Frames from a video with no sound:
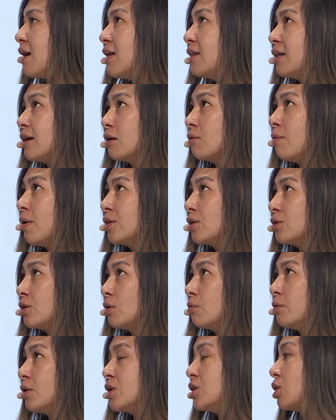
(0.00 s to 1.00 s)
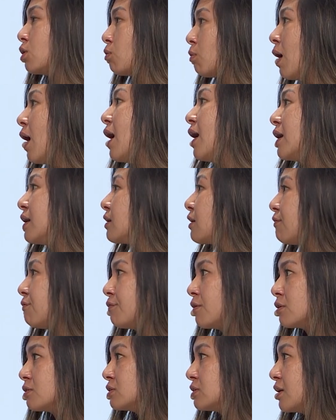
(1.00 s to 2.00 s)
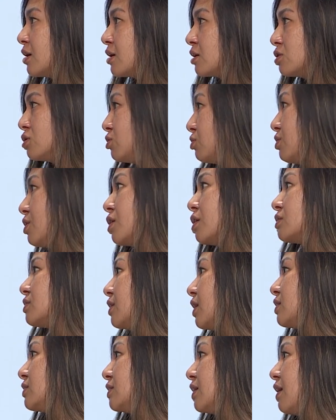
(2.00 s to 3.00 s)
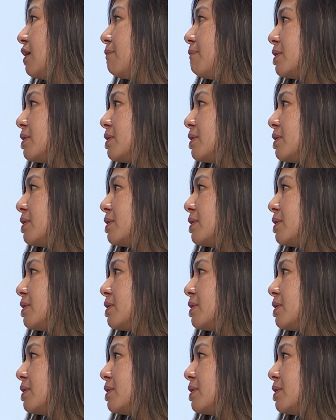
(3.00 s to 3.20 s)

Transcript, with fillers: and like whether they're willing to grind the first like two years, let's say,